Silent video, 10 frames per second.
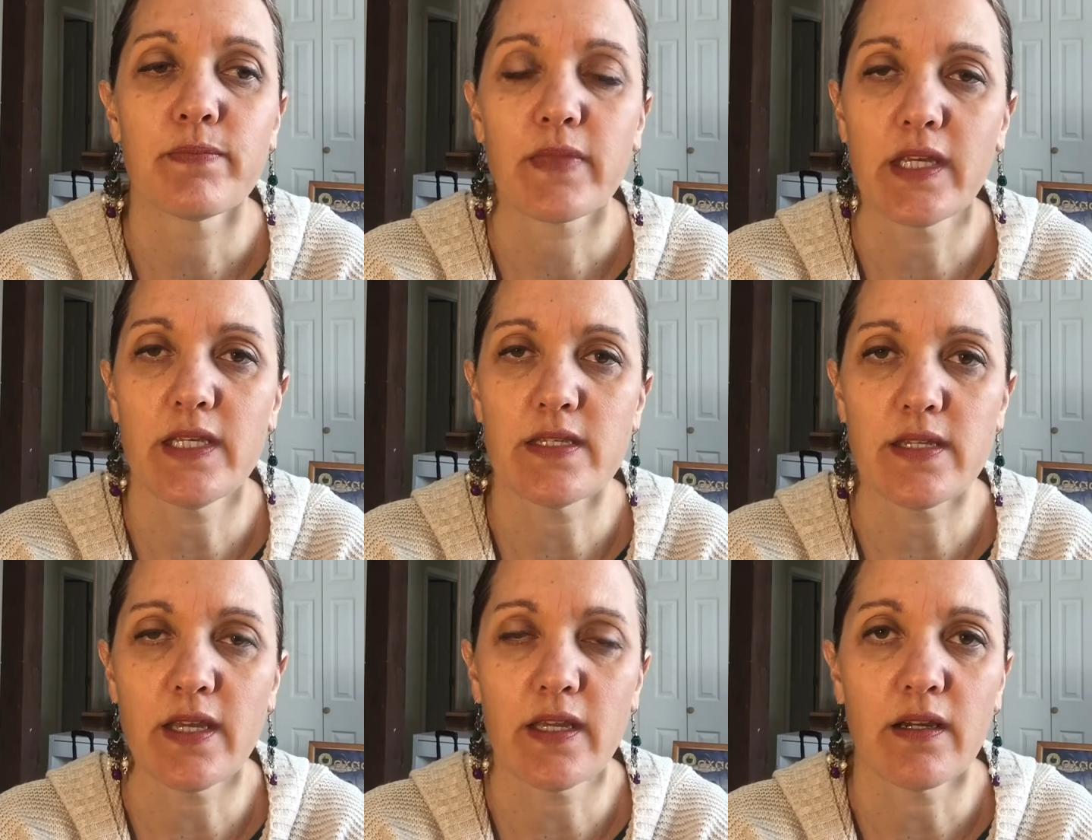He
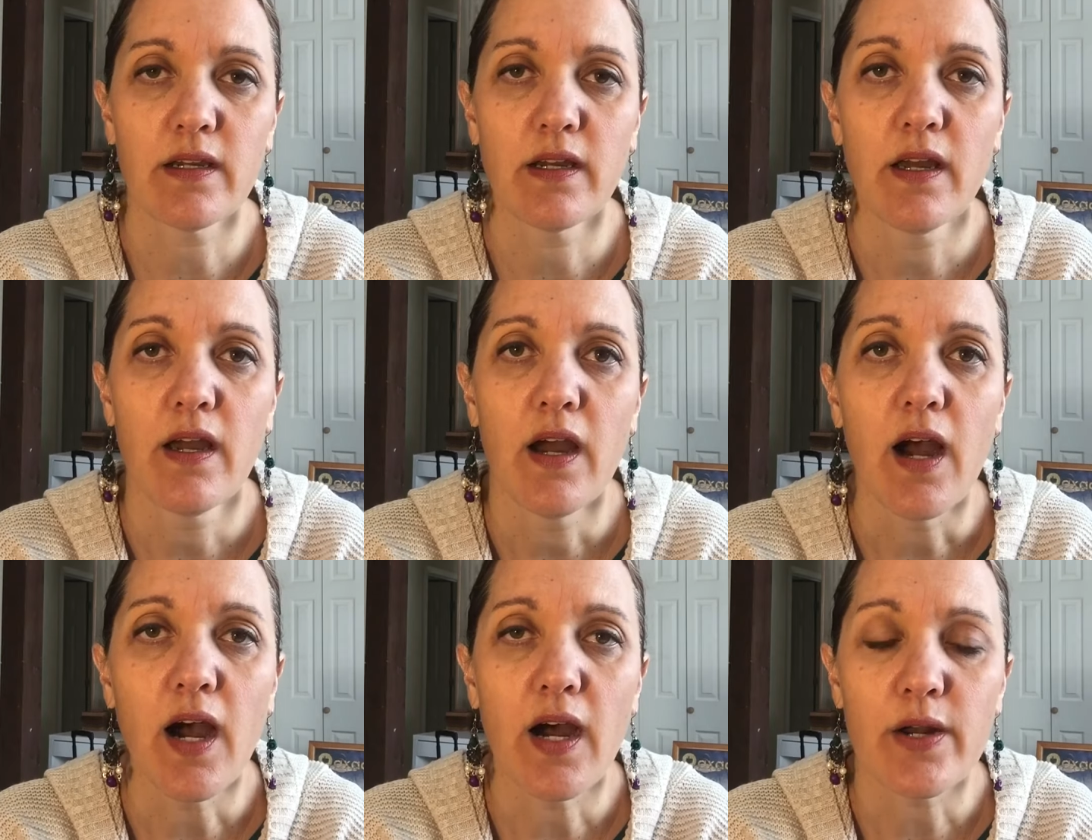sang,
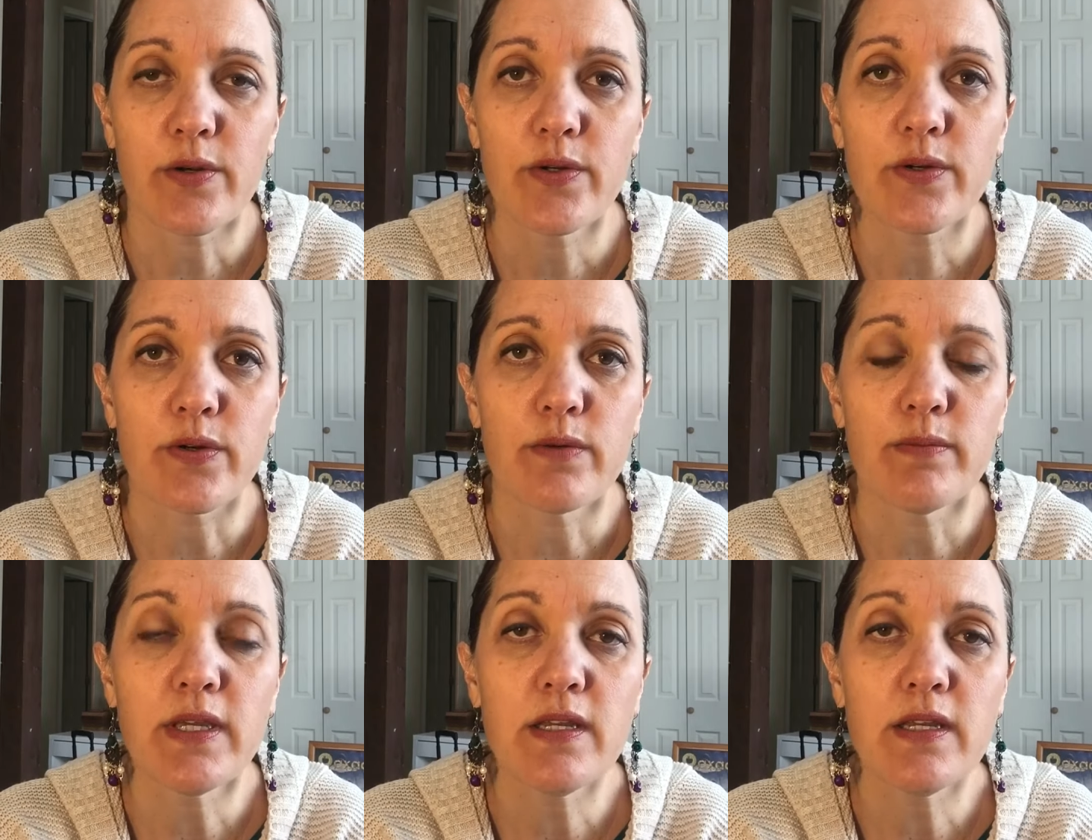Arroro mi